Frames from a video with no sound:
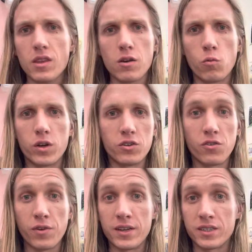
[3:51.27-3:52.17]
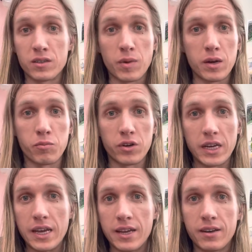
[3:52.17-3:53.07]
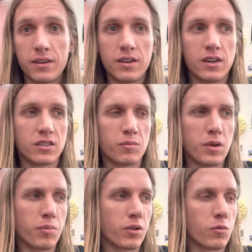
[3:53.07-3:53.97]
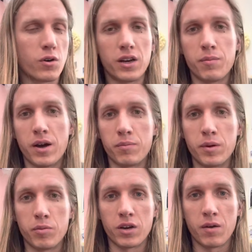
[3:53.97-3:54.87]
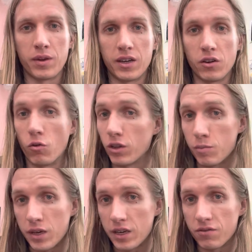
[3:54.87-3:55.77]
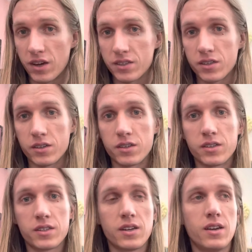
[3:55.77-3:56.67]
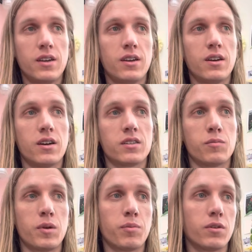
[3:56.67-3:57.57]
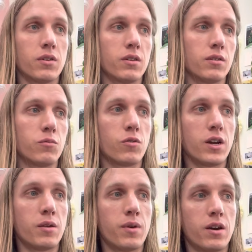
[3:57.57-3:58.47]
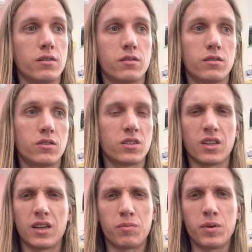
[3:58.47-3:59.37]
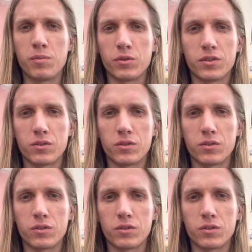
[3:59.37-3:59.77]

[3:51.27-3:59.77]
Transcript: what new faces might bring in. Some people are worried about people coming in only being investors. Some people are worried about just people's